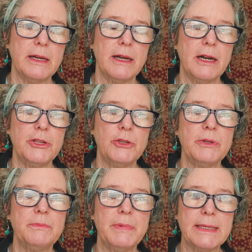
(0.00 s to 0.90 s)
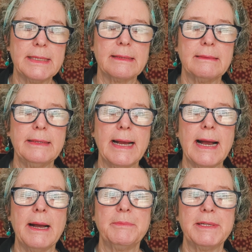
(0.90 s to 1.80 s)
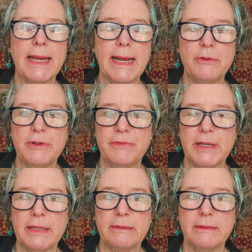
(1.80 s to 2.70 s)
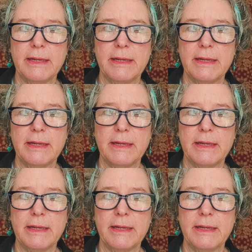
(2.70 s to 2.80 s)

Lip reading: You can basically opt out of it,